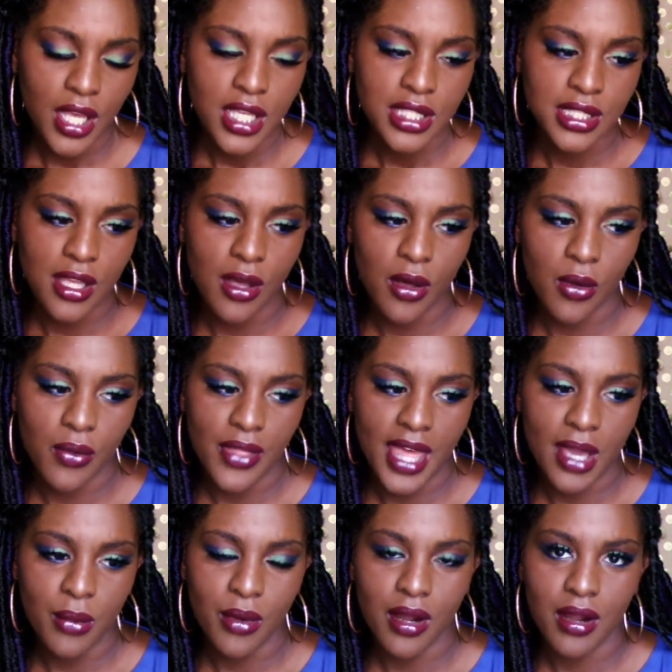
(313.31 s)
So they
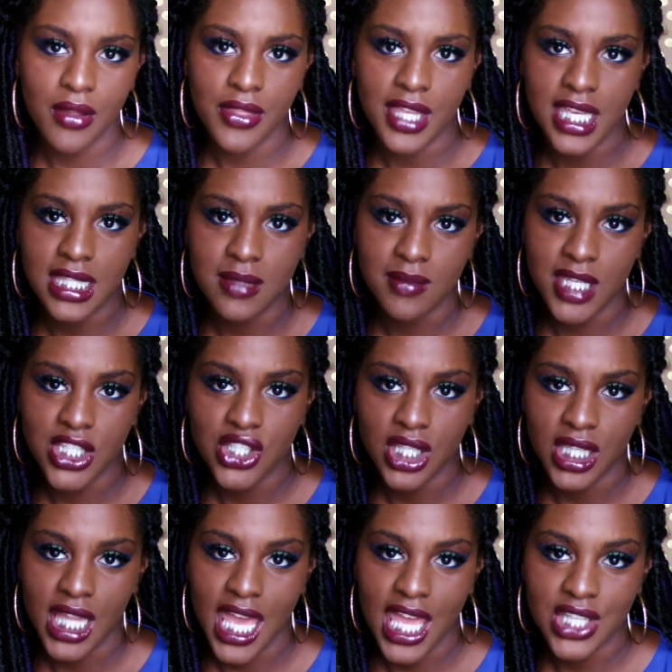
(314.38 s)
were these Misha
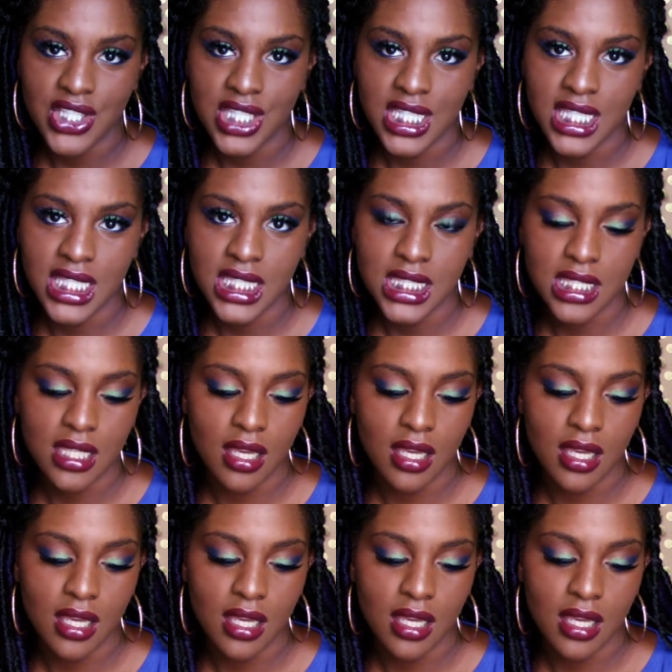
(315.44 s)
lashes,